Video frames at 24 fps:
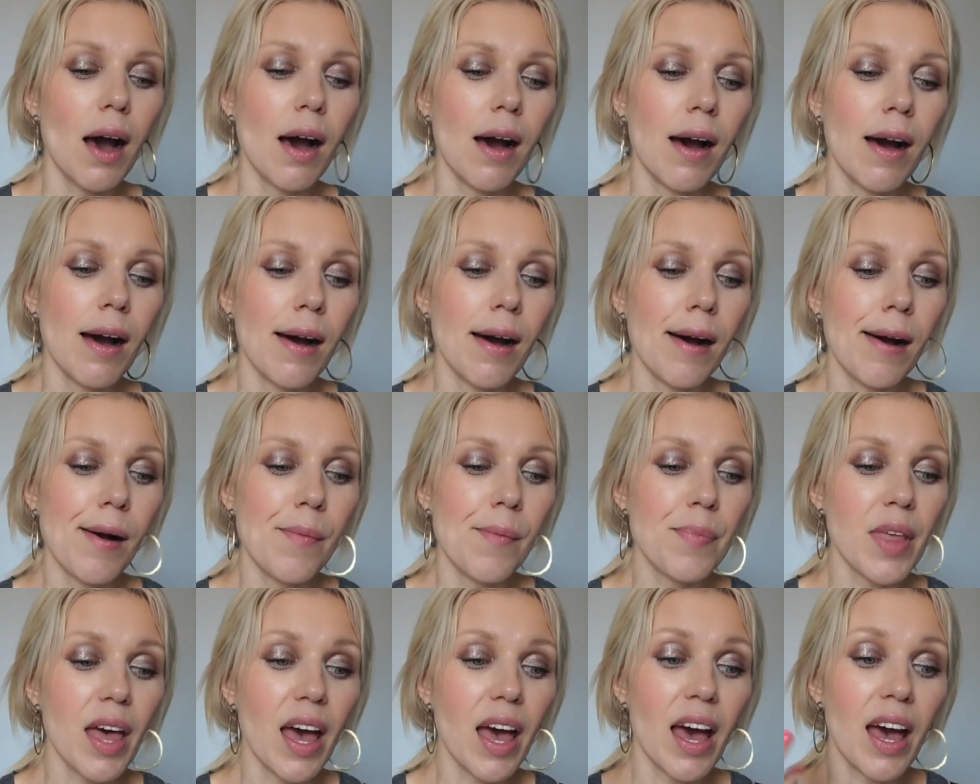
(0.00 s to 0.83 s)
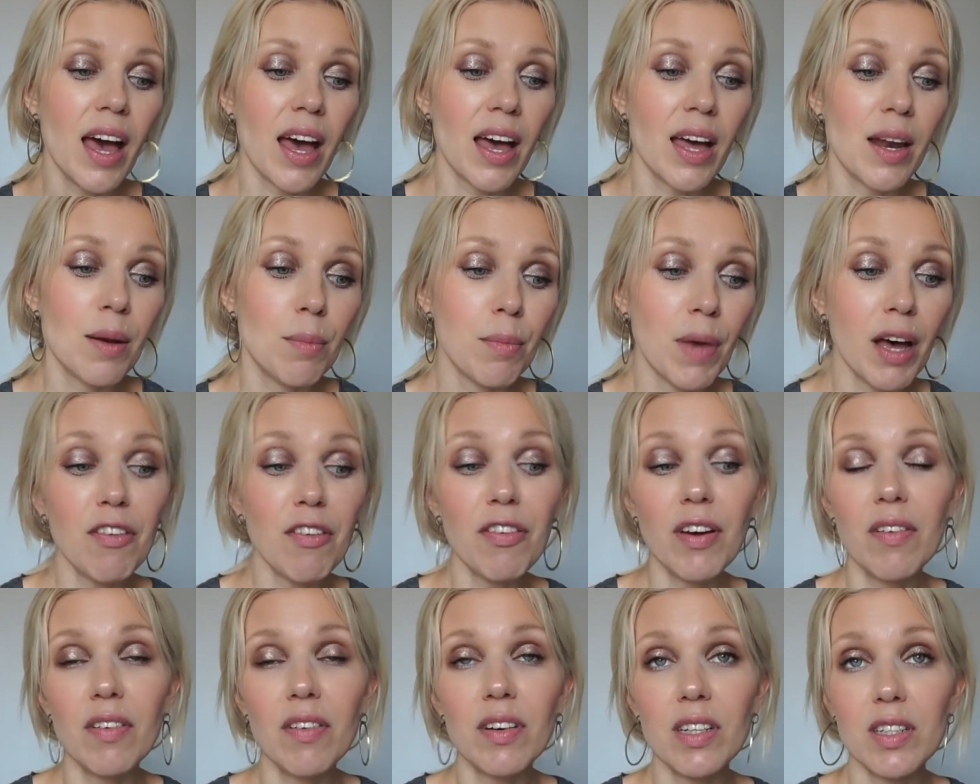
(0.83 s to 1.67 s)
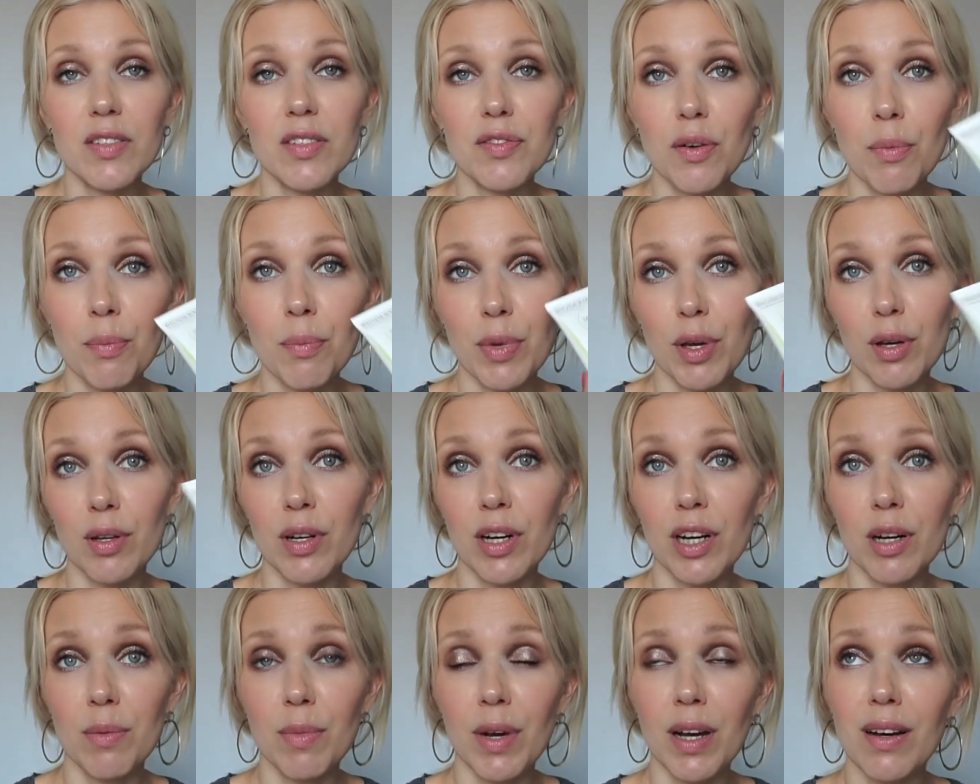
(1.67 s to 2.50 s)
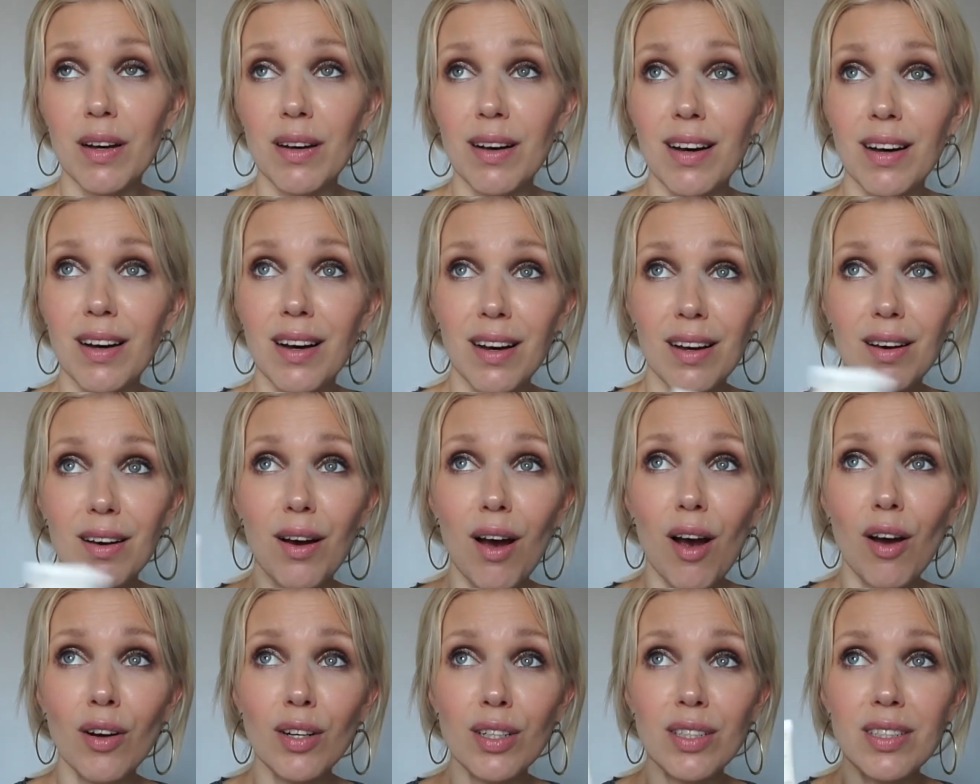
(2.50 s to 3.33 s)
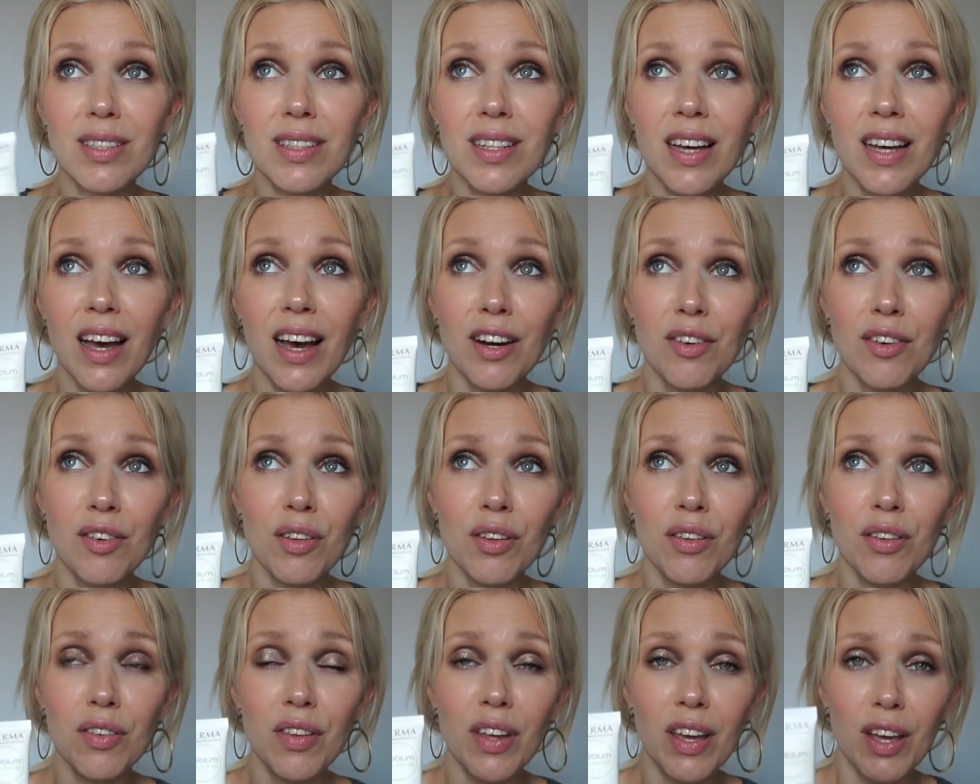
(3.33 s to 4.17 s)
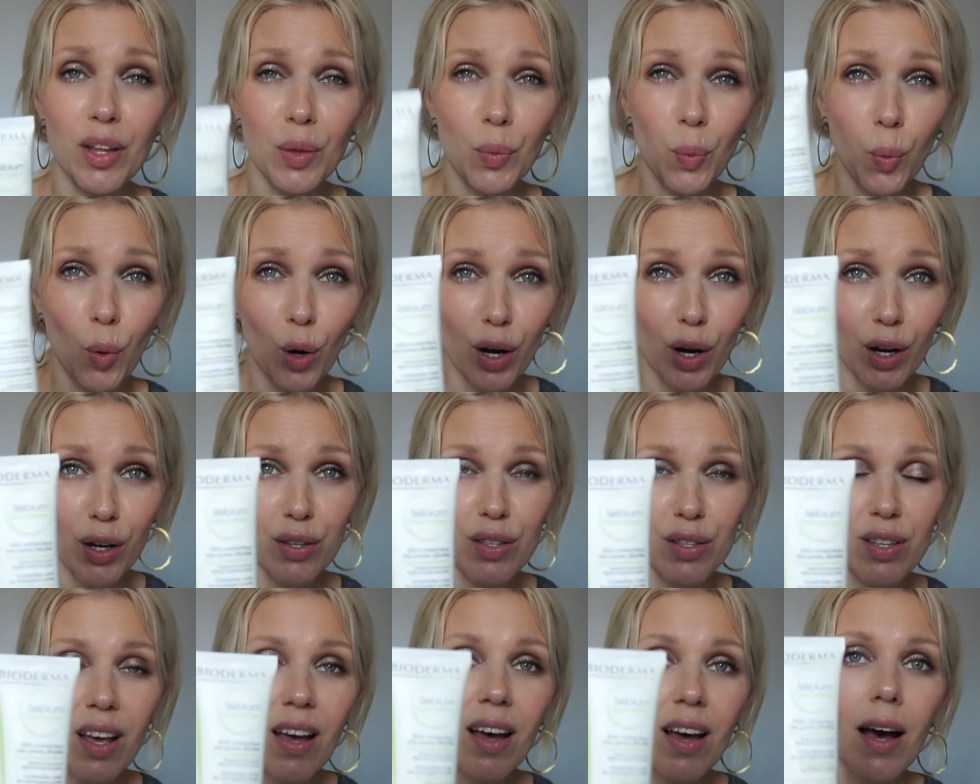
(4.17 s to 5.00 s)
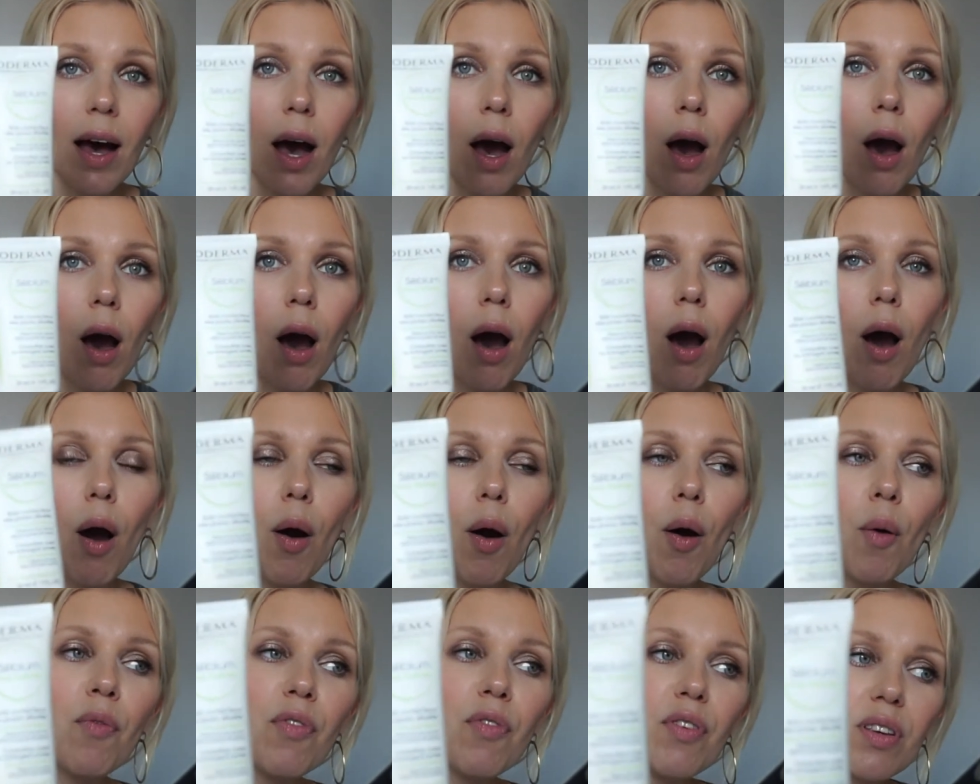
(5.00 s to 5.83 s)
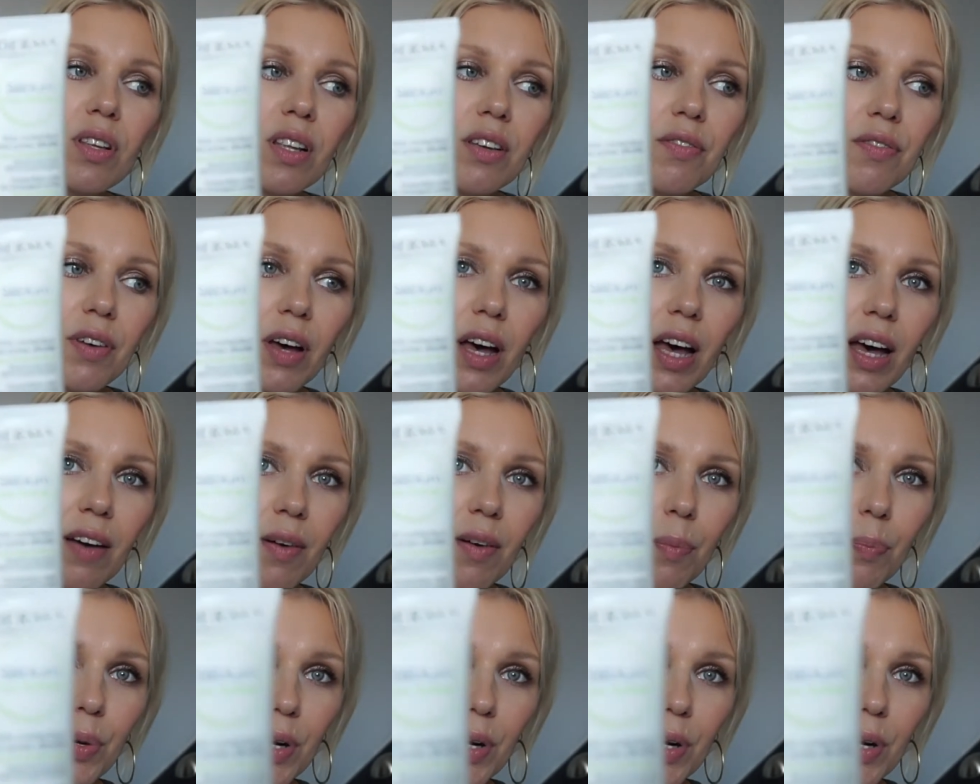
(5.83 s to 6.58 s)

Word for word: Um, and my favorite is from Bioderma. Honestly, I really think it works. Obviously, if I have a